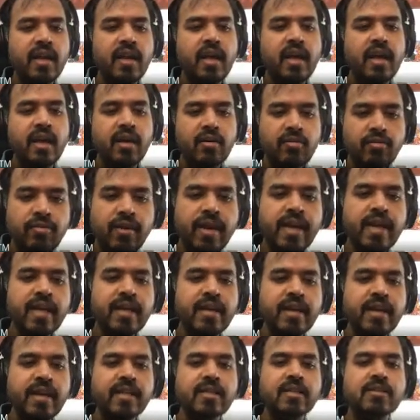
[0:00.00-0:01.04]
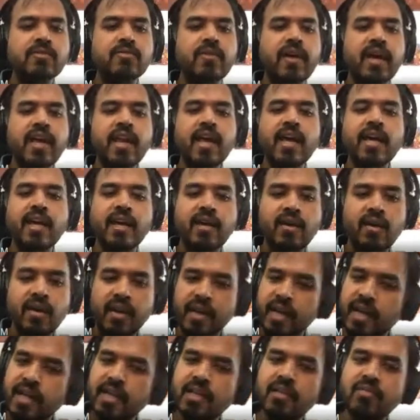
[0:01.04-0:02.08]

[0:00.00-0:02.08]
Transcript: If I can read this file, I read